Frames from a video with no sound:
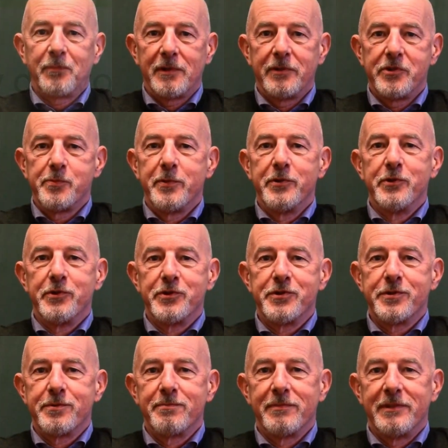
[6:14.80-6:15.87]
I
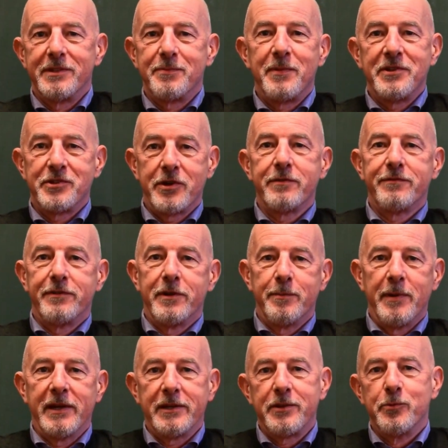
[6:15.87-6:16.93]
suppose it depends how far
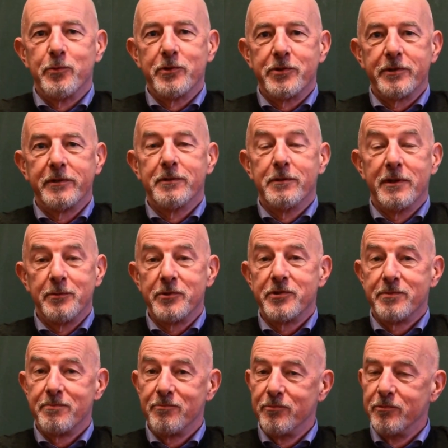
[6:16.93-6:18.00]
back you want to go. I was
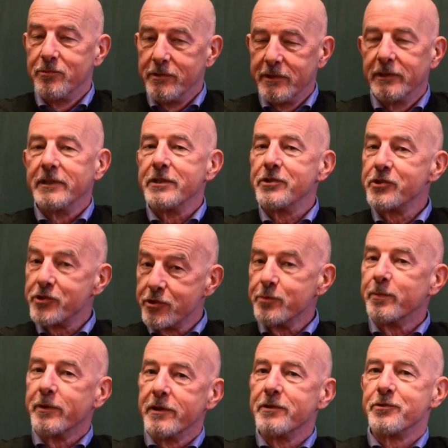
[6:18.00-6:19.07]
really
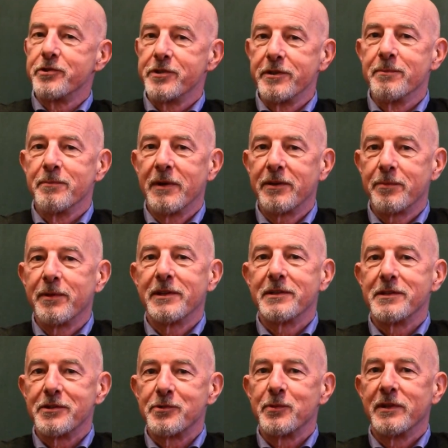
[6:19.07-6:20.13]
super interested in
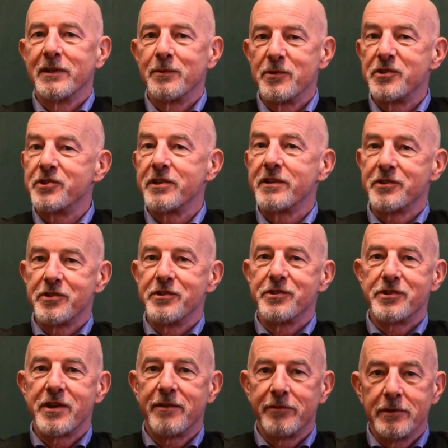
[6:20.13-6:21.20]
mathematics when I was 6 and
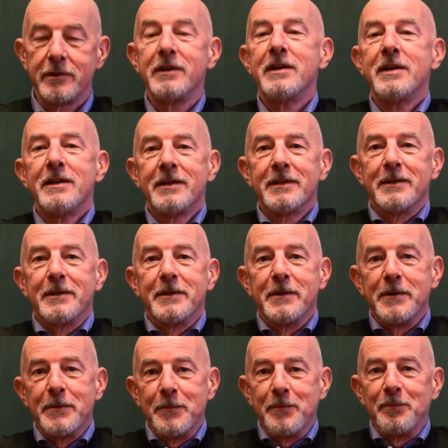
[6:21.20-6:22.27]
7.
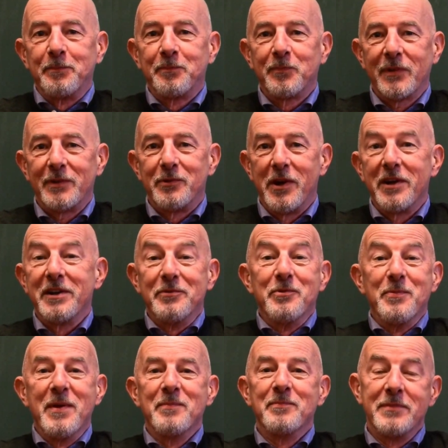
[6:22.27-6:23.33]
I
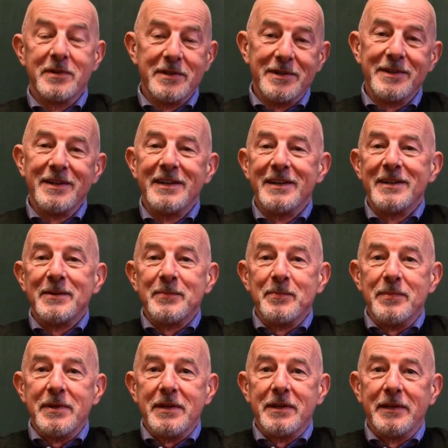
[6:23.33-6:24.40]
remember
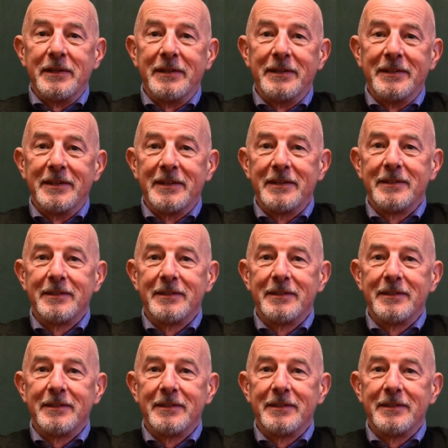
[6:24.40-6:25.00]
being